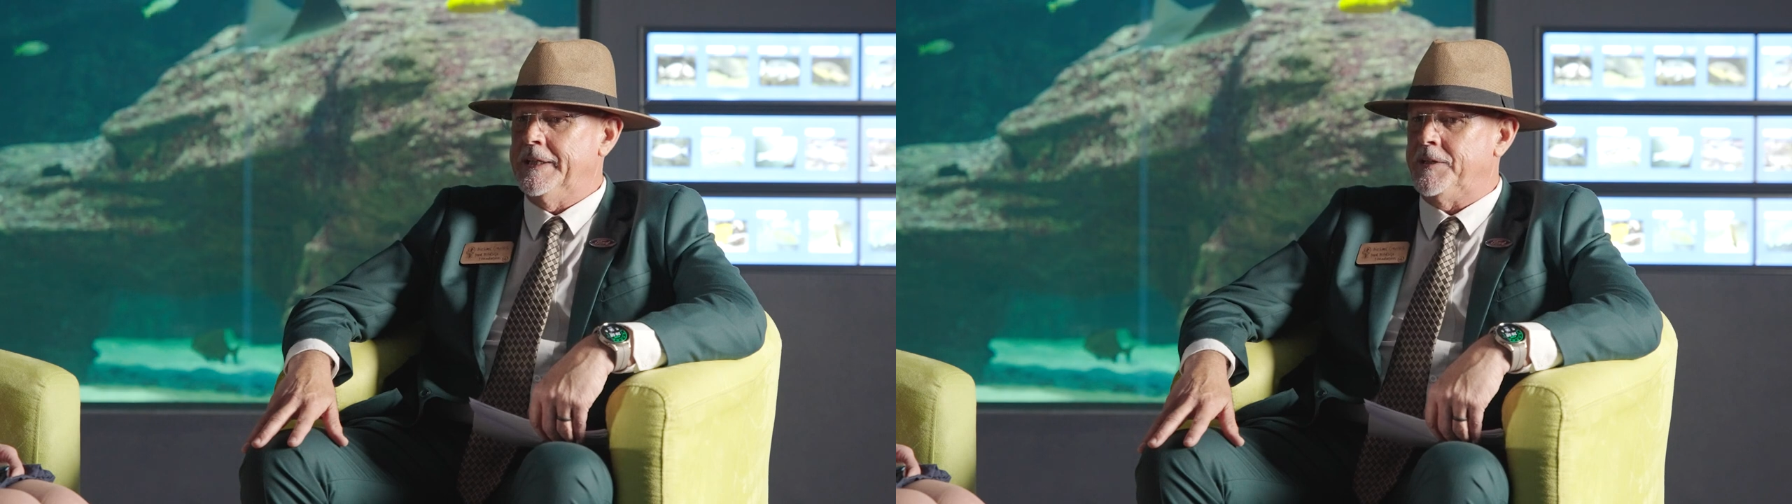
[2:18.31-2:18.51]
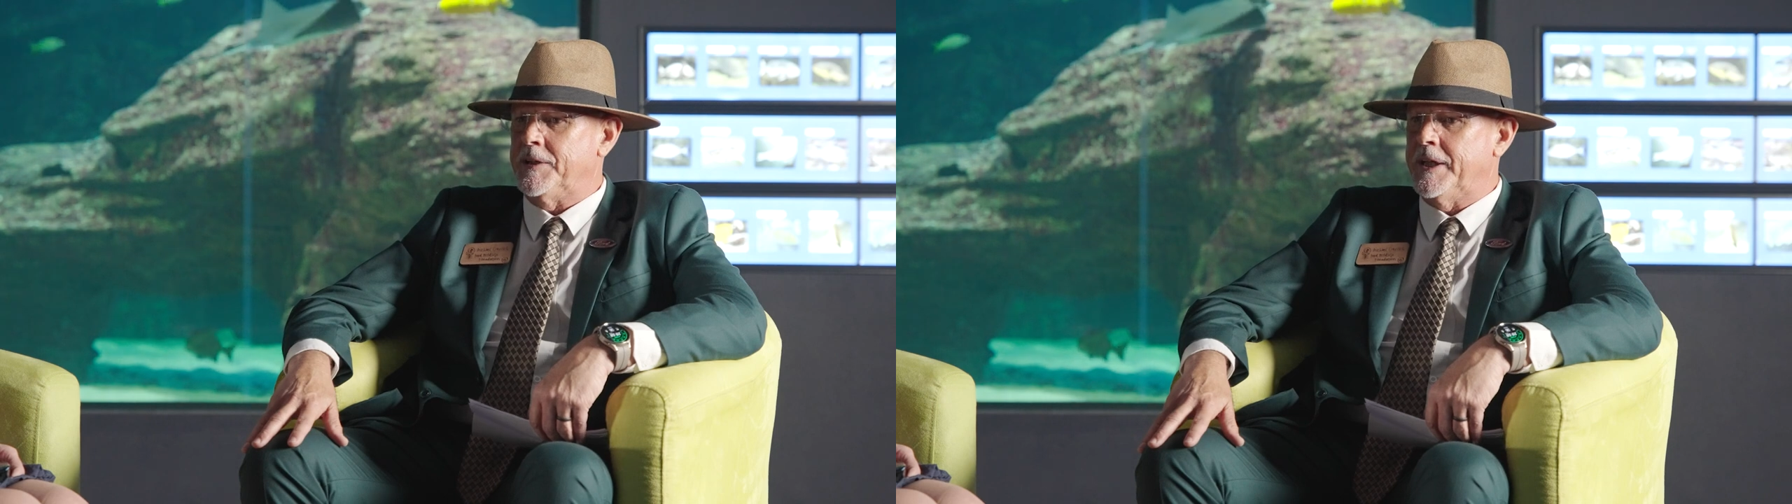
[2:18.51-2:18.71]

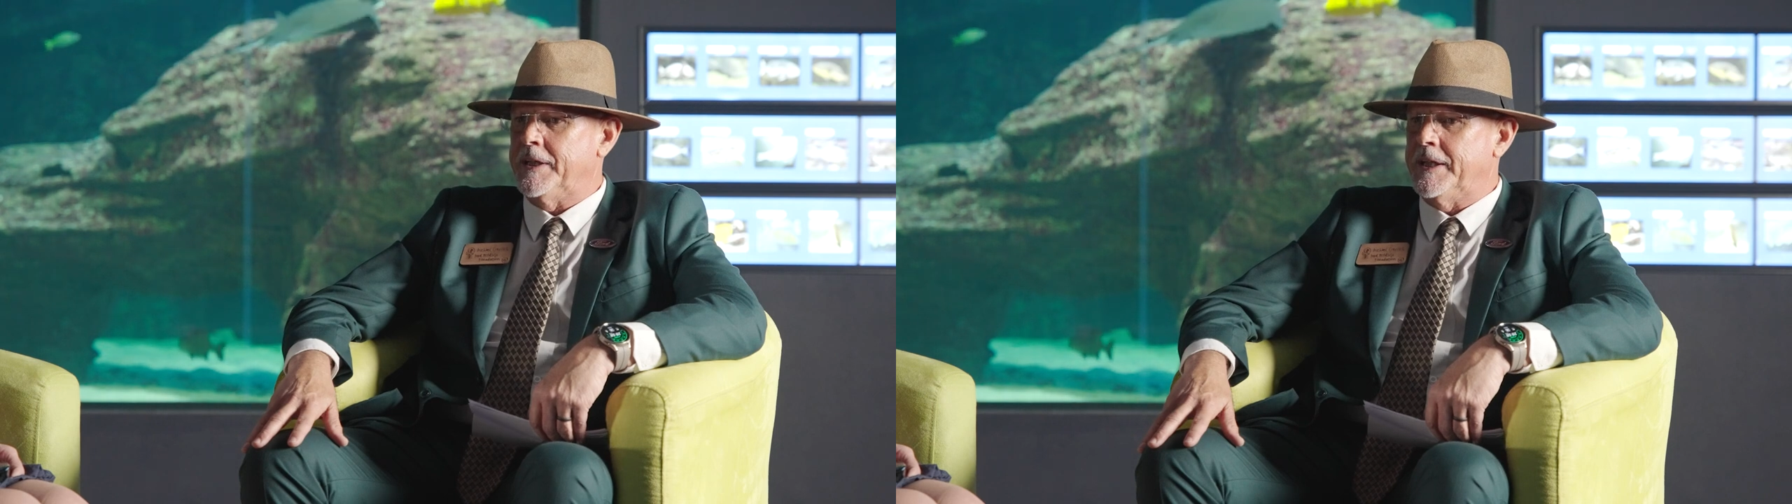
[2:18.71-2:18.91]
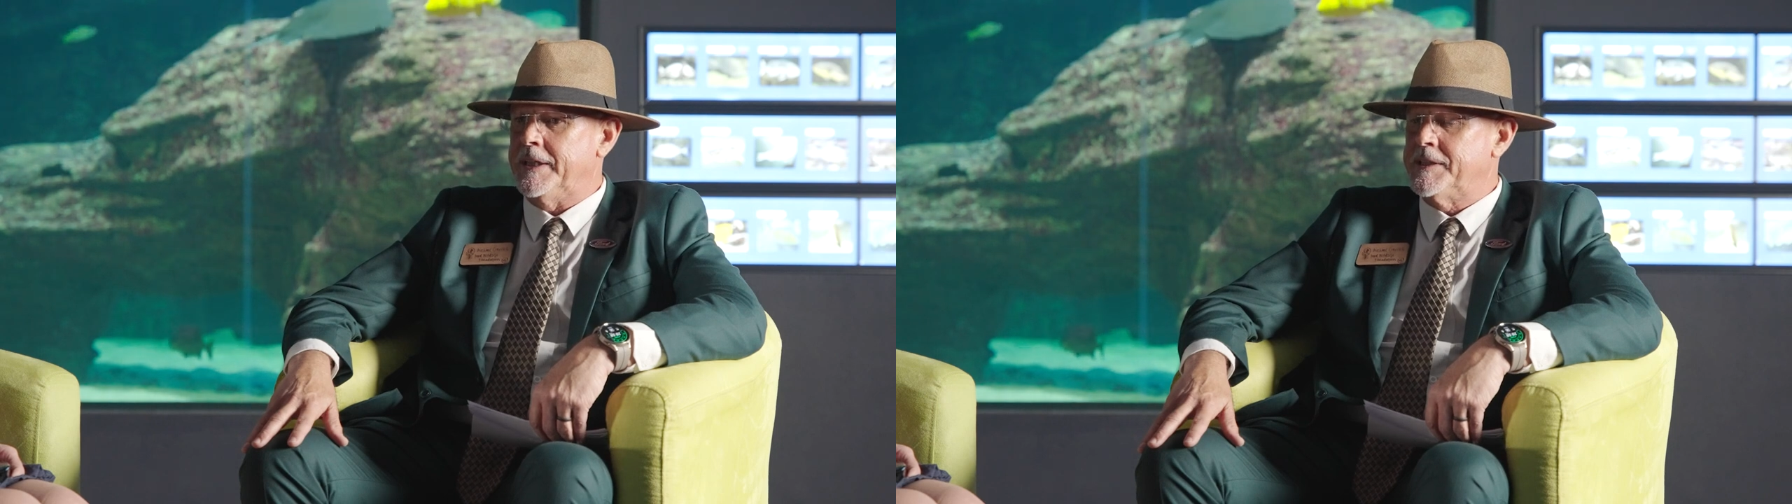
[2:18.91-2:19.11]
you
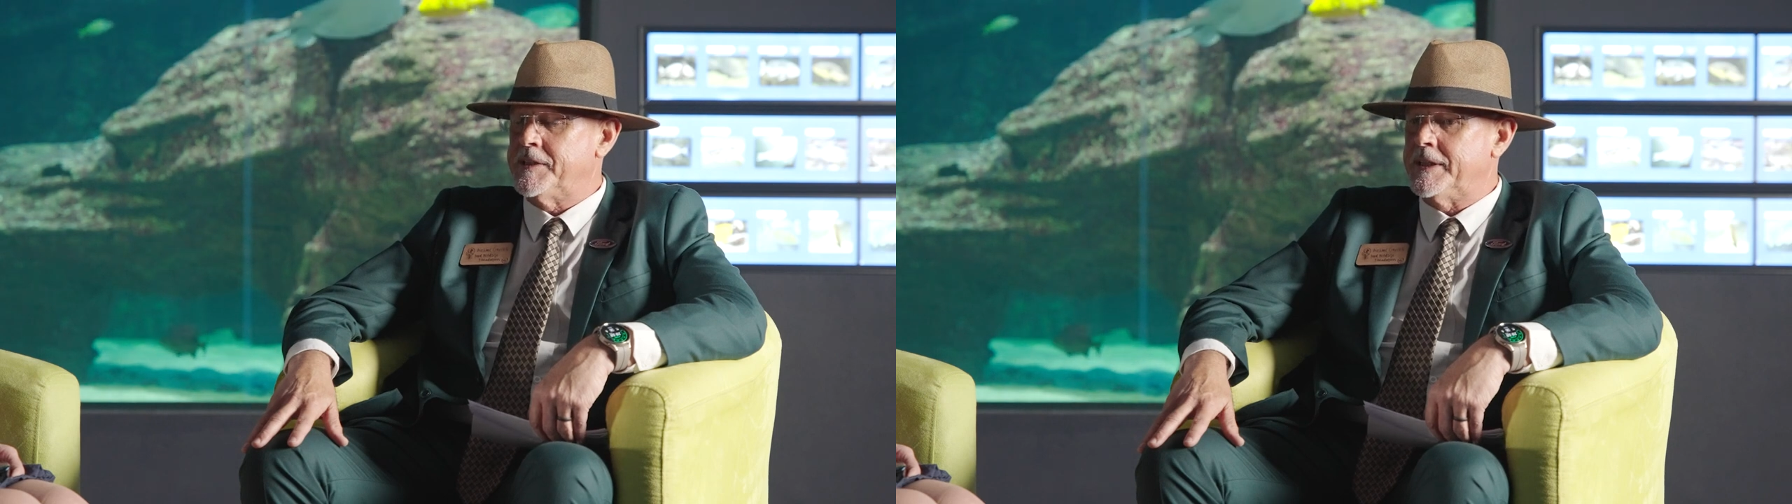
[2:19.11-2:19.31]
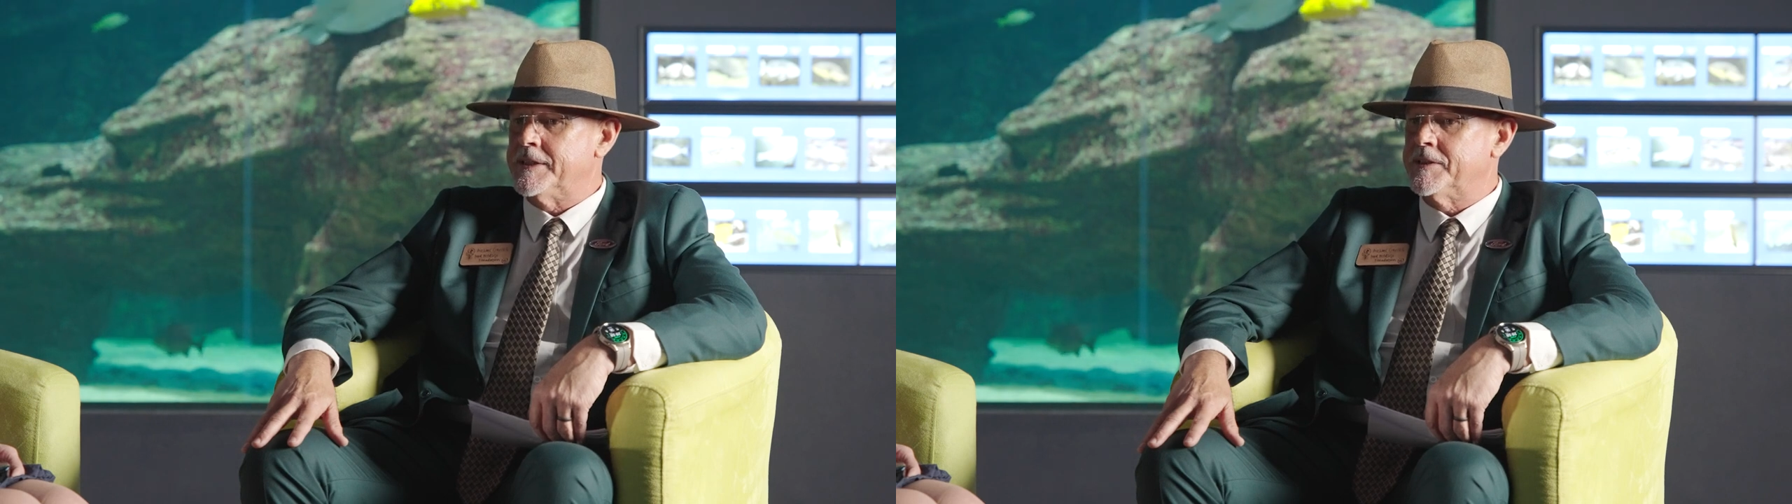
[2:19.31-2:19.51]
know, it
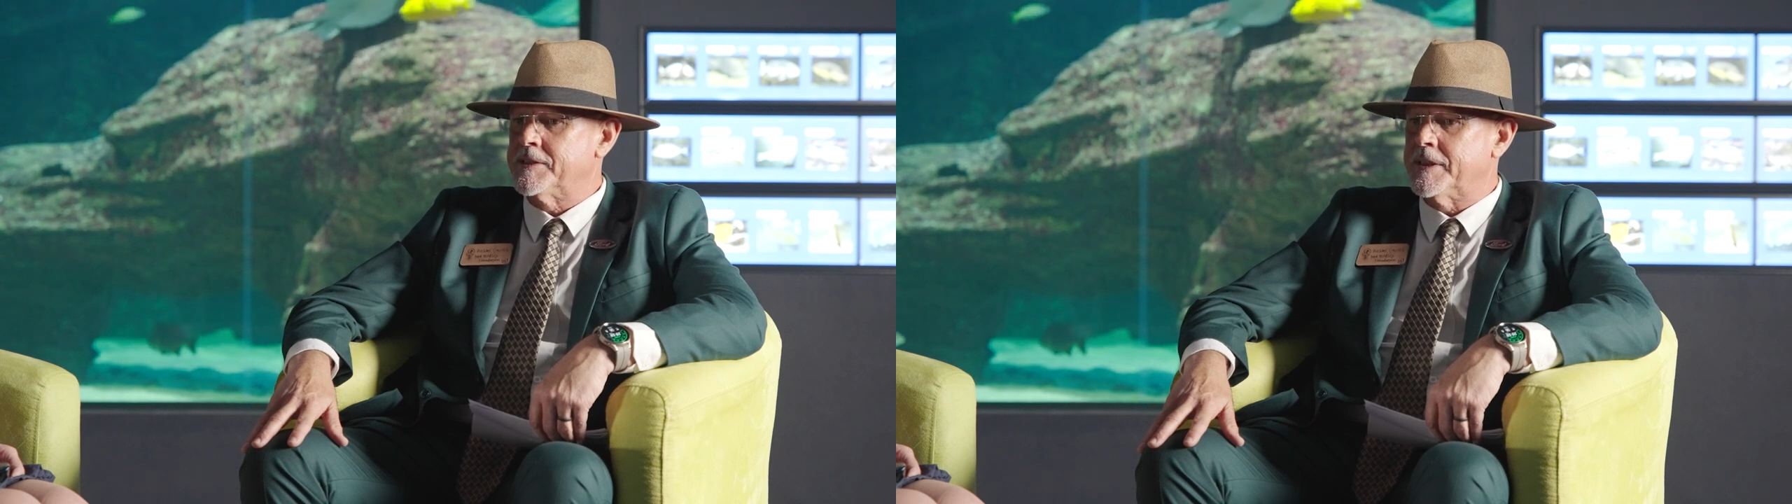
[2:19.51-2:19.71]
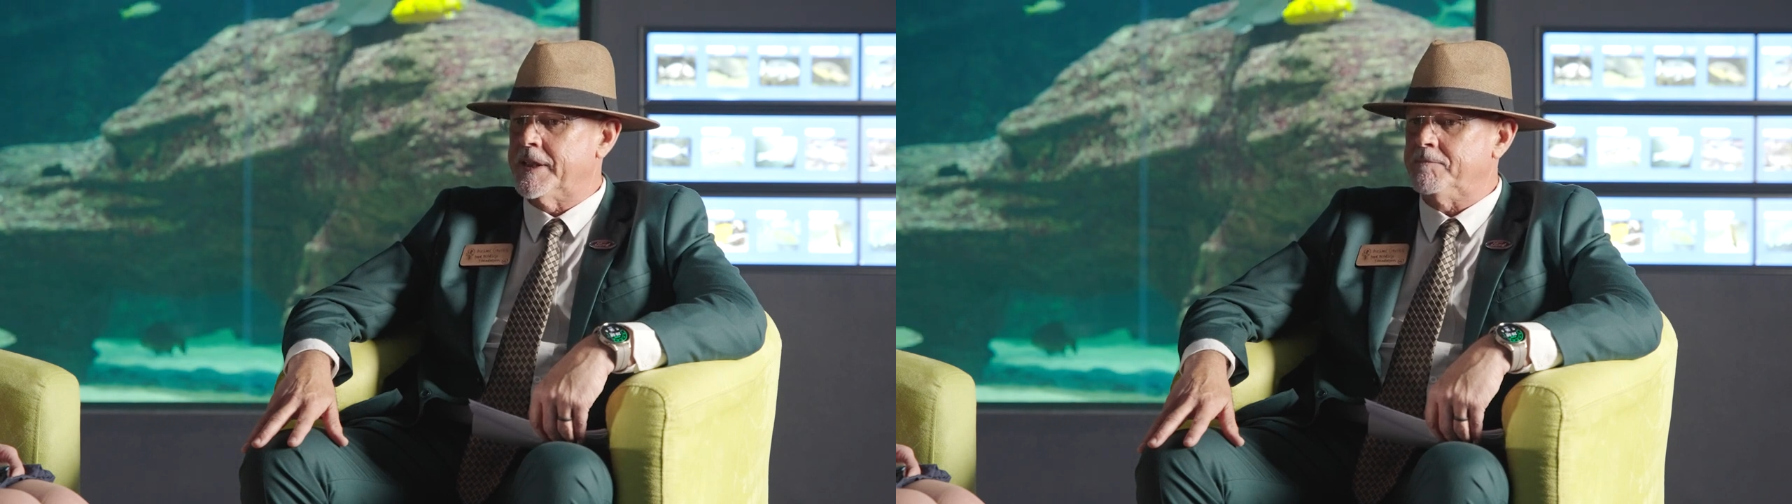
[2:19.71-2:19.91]

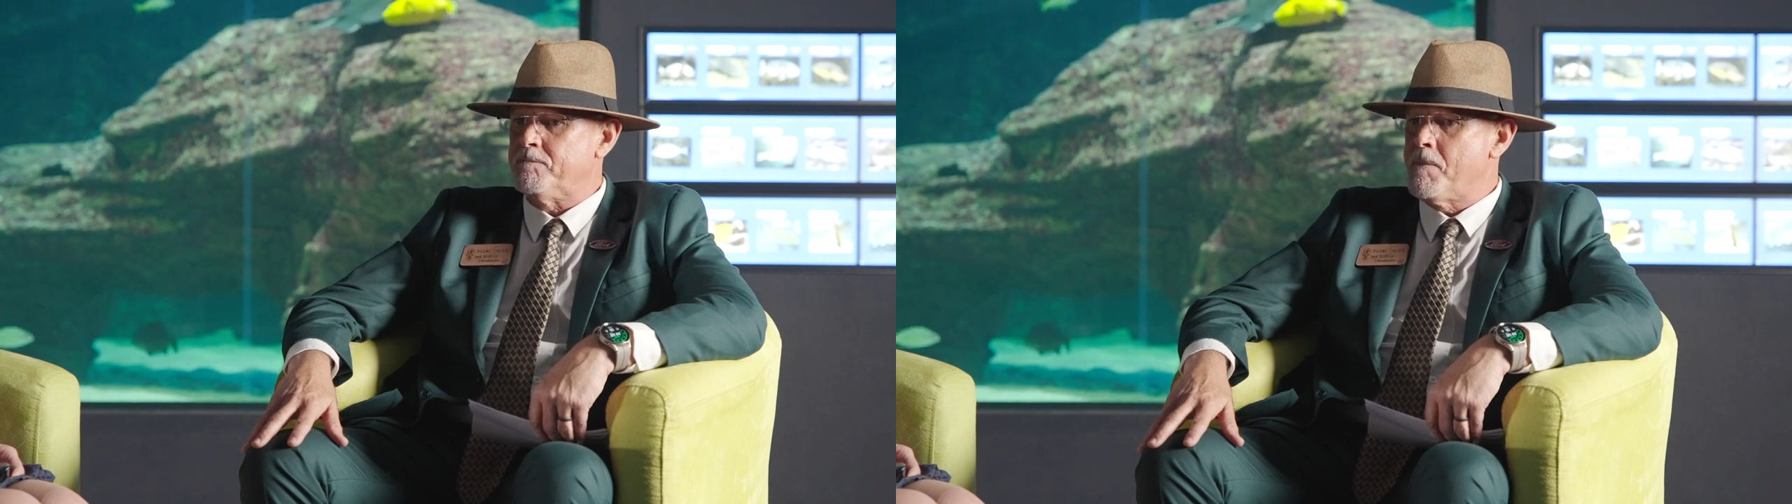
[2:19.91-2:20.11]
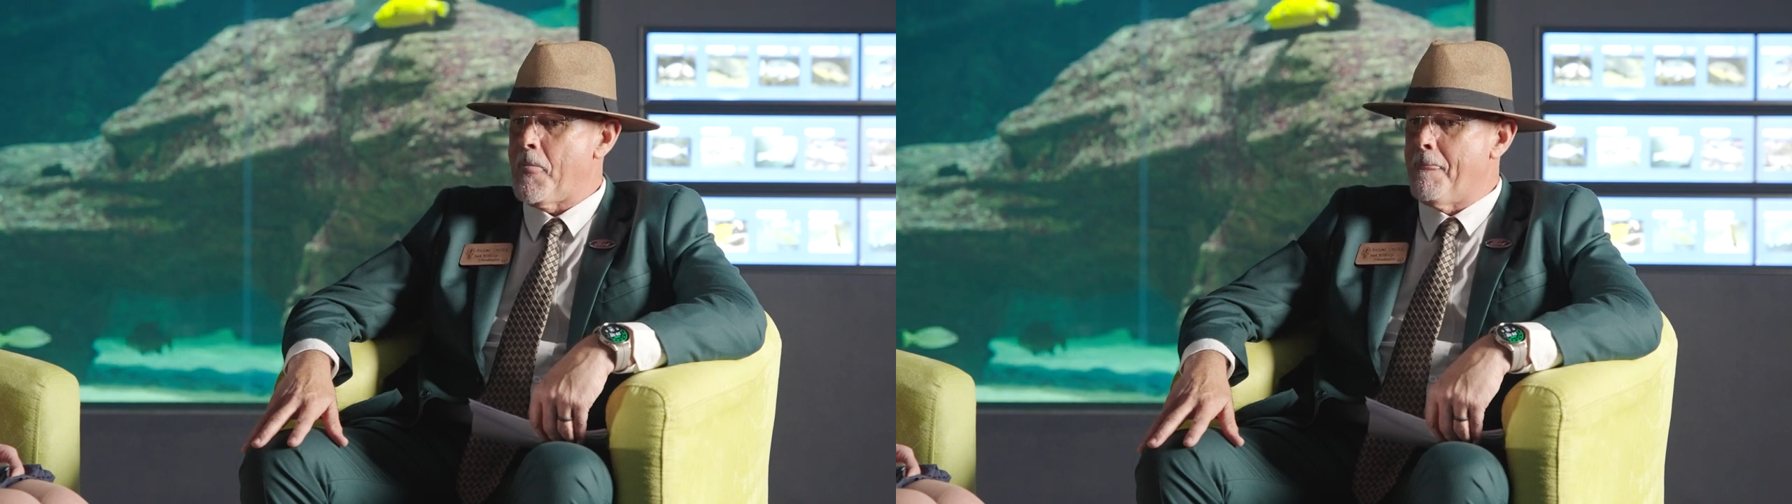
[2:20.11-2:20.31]
is um,